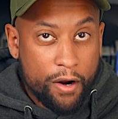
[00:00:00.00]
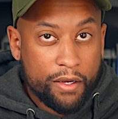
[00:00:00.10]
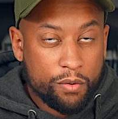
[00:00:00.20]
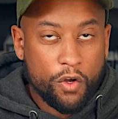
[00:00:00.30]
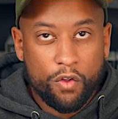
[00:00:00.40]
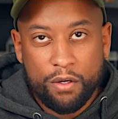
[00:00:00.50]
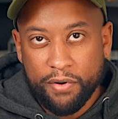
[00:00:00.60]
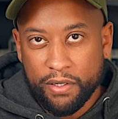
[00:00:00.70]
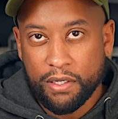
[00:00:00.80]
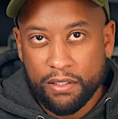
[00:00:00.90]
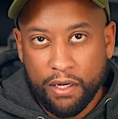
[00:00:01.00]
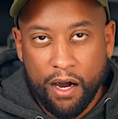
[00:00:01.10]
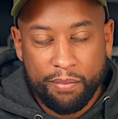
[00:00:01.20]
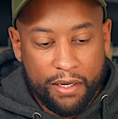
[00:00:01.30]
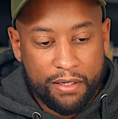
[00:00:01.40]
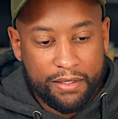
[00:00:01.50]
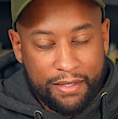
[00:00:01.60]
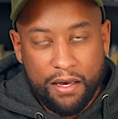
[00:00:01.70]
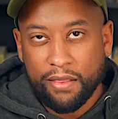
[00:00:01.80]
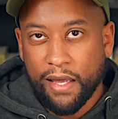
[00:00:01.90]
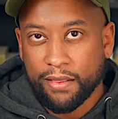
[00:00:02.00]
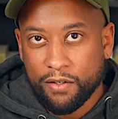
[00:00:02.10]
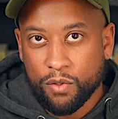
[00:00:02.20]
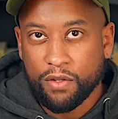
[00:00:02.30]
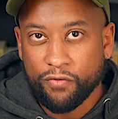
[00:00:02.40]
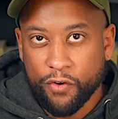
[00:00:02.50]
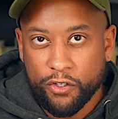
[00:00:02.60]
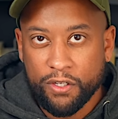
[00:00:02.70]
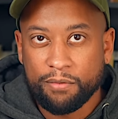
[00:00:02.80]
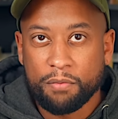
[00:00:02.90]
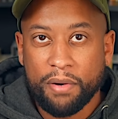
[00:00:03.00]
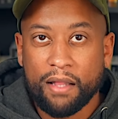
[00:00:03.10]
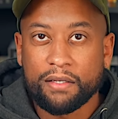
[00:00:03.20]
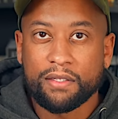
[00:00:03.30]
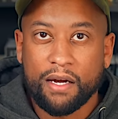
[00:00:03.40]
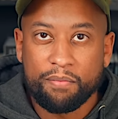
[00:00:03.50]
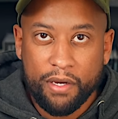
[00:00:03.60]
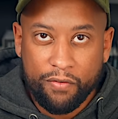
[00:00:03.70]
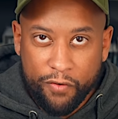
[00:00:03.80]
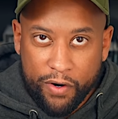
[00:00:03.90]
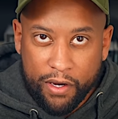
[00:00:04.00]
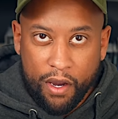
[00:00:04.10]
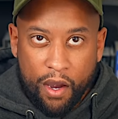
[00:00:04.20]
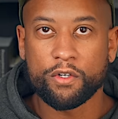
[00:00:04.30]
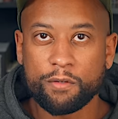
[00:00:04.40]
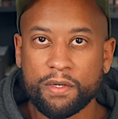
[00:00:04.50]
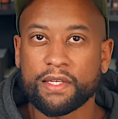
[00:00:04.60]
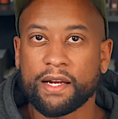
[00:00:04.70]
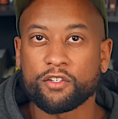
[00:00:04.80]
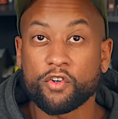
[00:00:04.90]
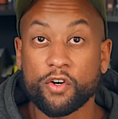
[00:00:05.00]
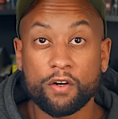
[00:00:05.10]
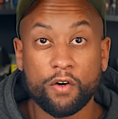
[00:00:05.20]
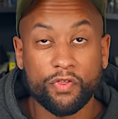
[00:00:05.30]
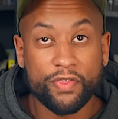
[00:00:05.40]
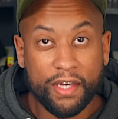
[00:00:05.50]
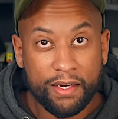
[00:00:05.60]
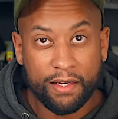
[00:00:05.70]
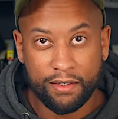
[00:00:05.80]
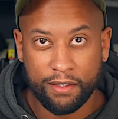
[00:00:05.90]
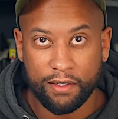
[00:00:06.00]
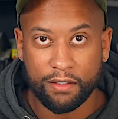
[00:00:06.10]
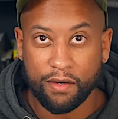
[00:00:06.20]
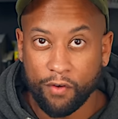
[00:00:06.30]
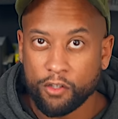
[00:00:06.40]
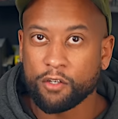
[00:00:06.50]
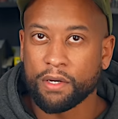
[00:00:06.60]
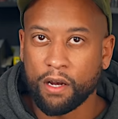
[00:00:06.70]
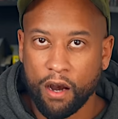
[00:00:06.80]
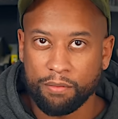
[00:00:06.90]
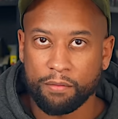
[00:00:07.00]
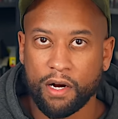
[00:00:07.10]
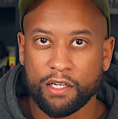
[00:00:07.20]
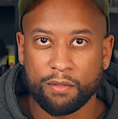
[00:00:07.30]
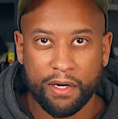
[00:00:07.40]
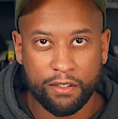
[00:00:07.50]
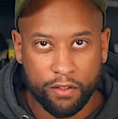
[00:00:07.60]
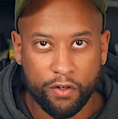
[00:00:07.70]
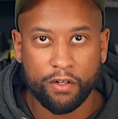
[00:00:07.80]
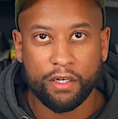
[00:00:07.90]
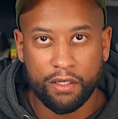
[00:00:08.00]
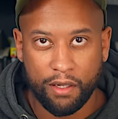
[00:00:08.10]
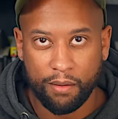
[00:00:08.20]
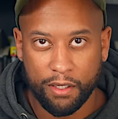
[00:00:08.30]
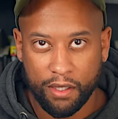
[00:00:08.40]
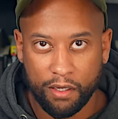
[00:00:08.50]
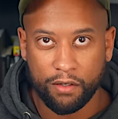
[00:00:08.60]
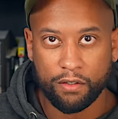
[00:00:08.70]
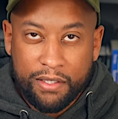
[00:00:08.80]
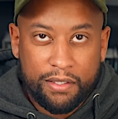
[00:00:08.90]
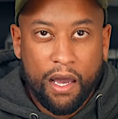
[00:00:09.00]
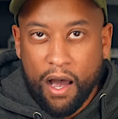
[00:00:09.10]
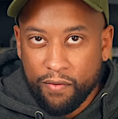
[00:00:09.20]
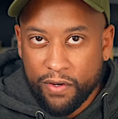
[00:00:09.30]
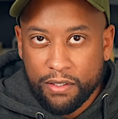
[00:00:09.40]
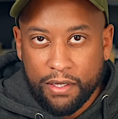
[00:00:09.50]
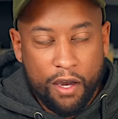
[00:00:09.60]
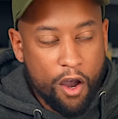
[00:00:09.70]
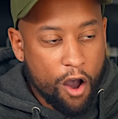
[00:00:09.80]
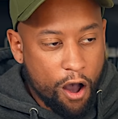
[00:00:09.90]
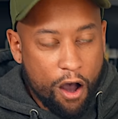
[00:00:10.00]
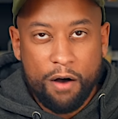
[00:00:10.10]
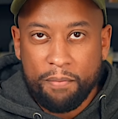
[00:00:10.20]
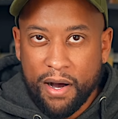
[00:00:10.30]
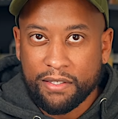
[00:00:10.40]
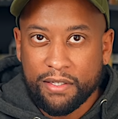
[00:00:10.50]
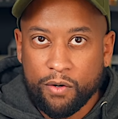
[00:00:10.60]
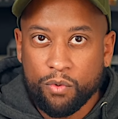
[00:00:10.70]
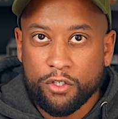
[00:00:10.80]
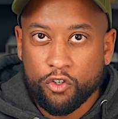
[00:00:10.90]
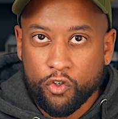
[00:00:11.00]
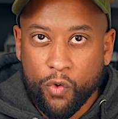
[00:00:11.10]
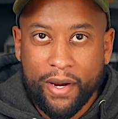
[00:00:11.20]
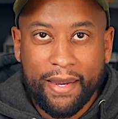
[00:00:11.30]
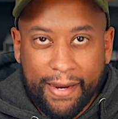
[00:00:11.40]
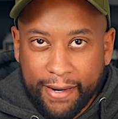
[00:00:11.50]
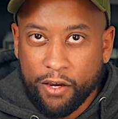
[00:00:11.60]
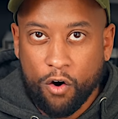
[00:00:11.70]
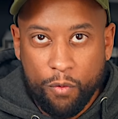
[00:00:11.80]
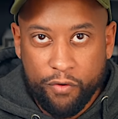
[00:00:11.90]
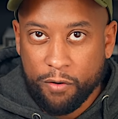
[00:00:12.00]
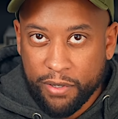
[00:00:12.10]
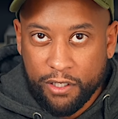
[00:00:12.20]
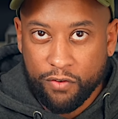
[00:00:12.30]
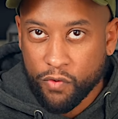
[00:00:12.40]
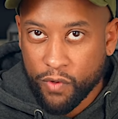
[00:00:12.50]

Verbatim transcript: he was only praising his God because he thought that this was the first step to Palestine being free, which means that his critical thinking skills have also been compromised by certain Islamic thinkers, since obviously all Hamas did was destroy any hope for a peaceful